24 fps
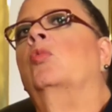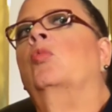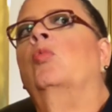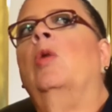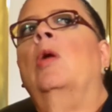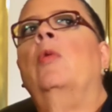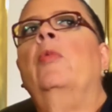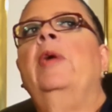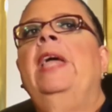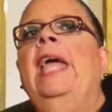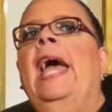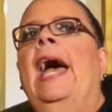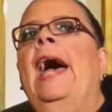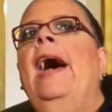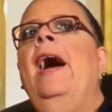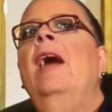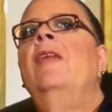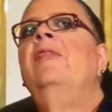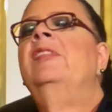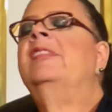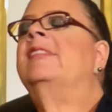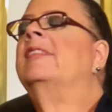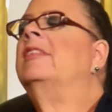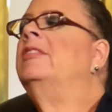what we
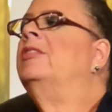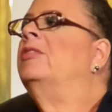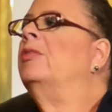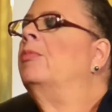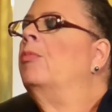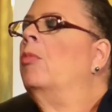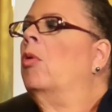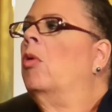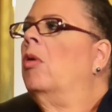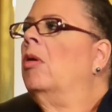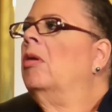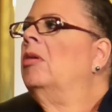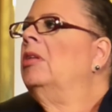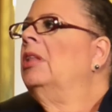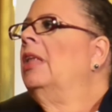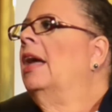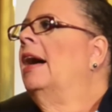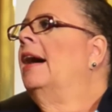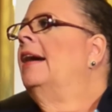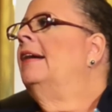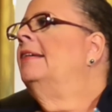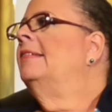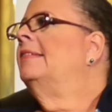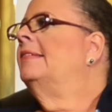have is a
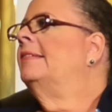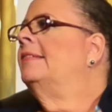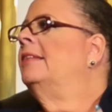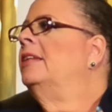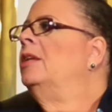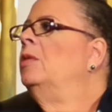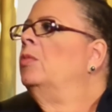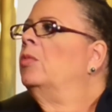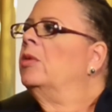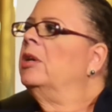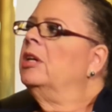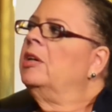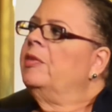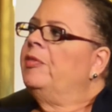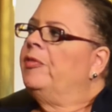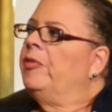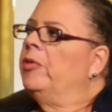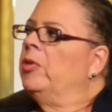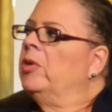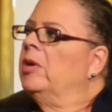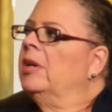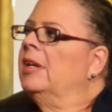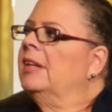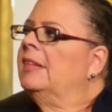demoralized city
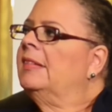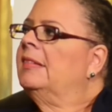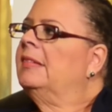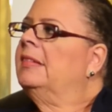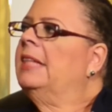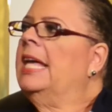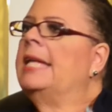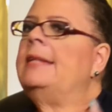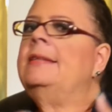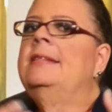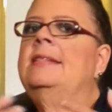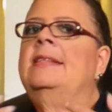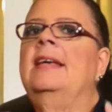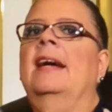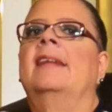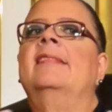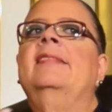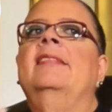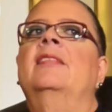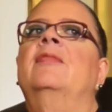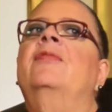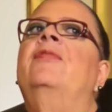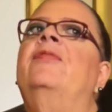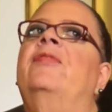workforce that
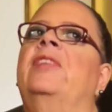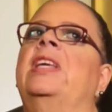doesn't